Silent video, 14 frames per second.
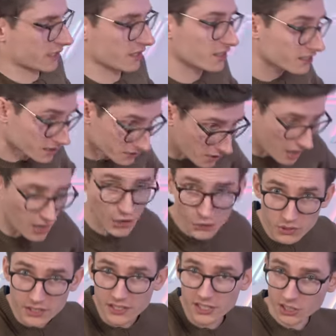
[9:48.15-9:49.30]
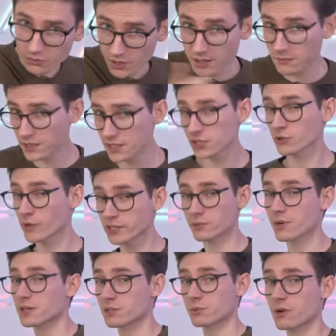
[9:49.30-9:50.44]
card. Not only this one, but the Strix
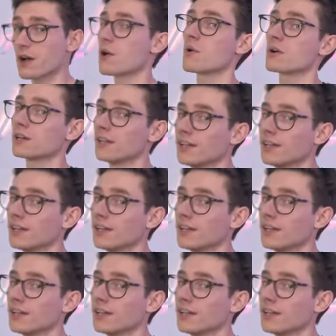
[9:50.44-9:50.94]
one as well.